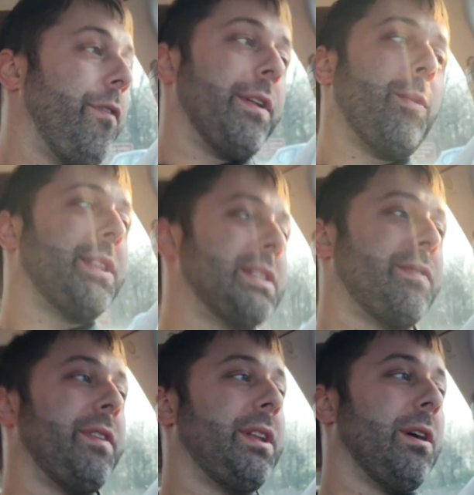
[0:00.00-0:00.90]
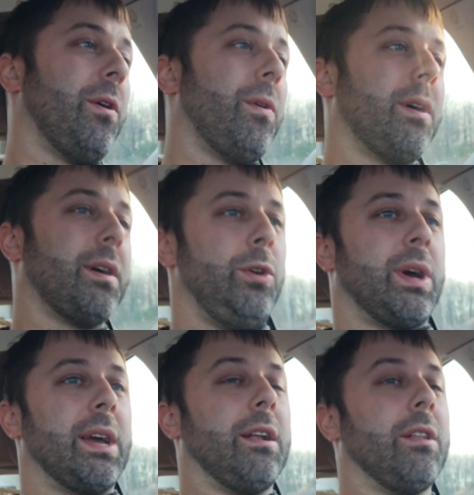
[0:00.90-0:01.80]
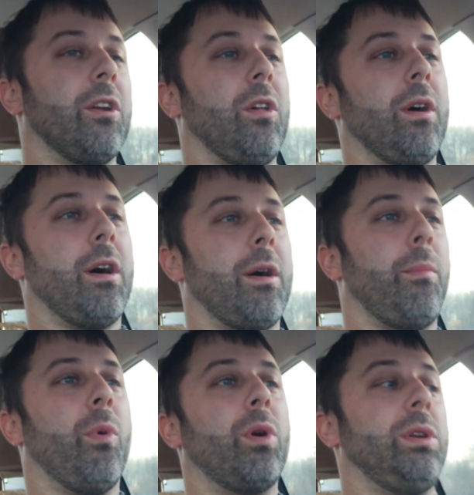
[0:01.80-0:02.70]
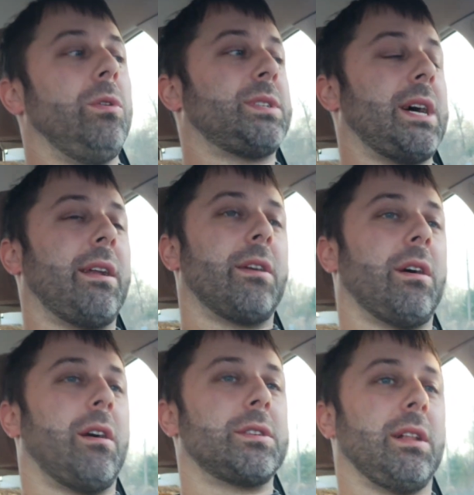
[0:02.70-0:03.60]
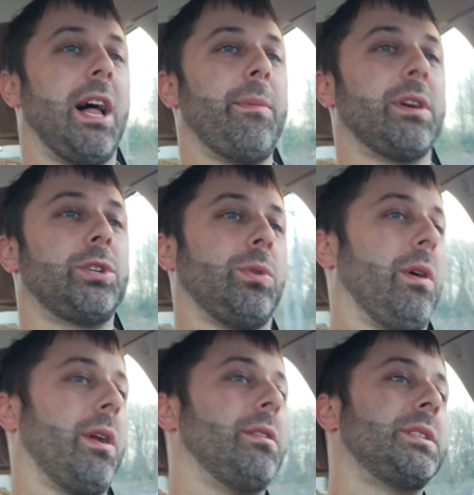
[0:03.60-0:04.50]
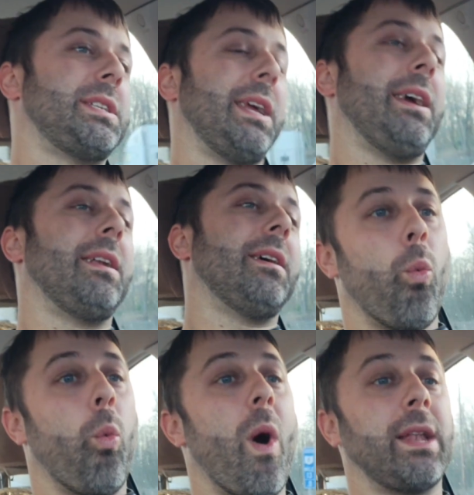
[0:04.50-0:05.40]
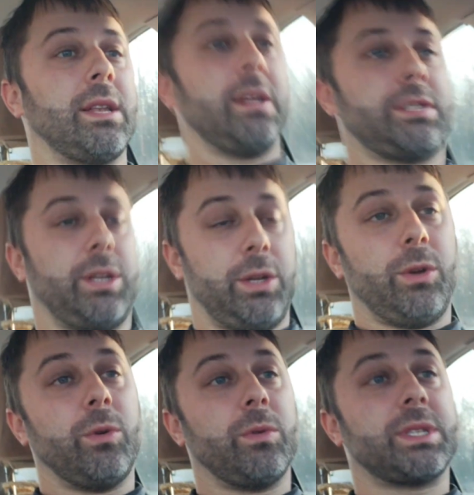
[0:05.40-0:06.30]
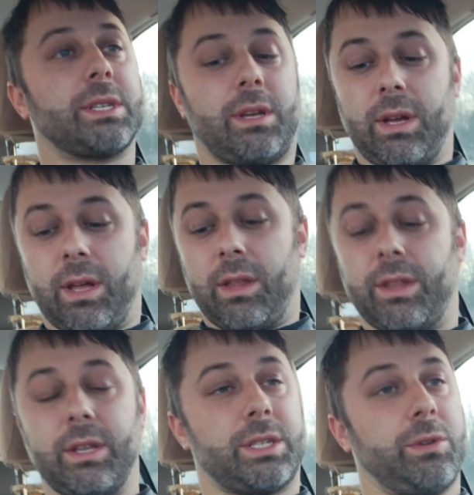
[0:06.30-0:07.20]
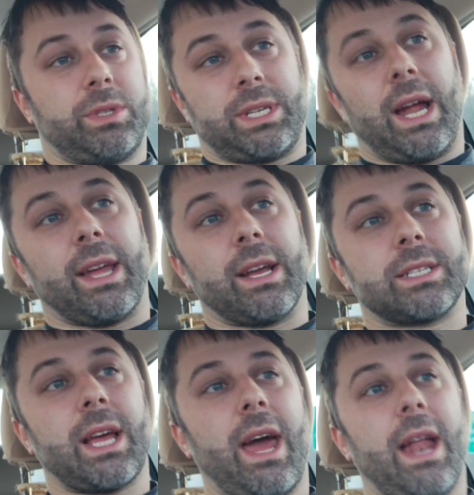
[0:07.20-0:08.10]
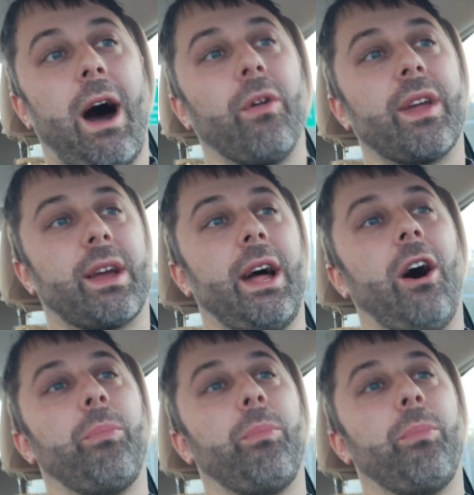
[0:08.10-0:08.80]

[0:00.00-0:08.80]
with this video, you can get a little more use out of your car's climate control and understand when to use these two settings and how they can help